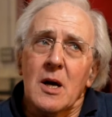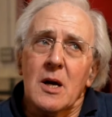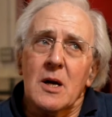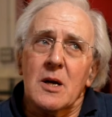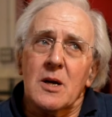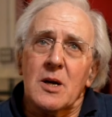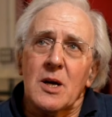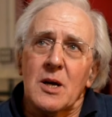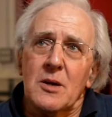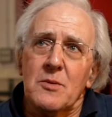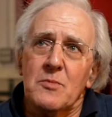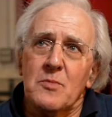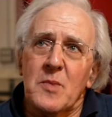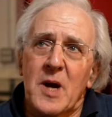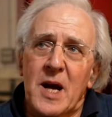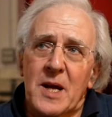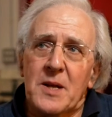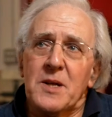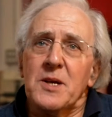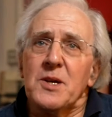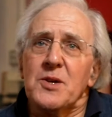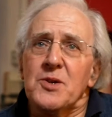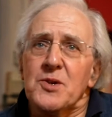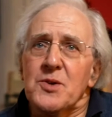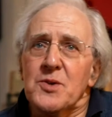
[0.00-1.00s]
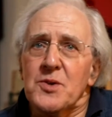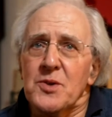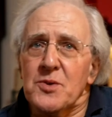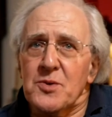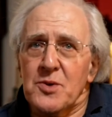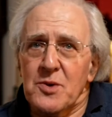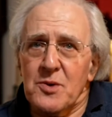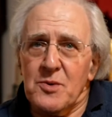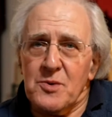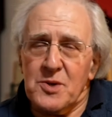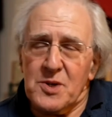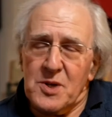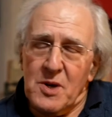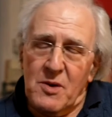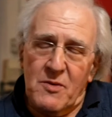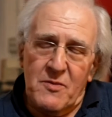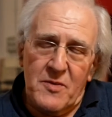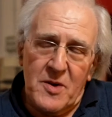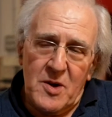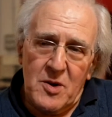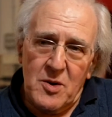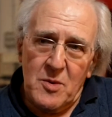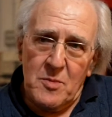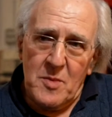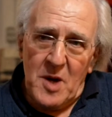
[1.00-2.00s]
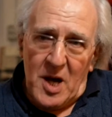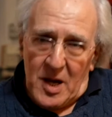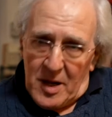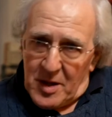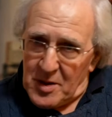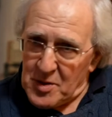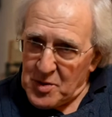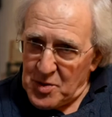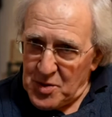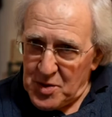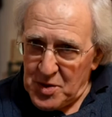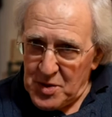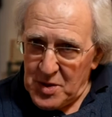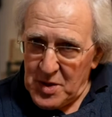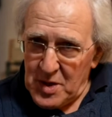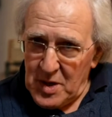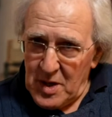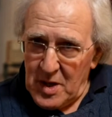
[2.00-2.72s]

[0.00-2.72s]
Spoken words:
can manage to do so very much.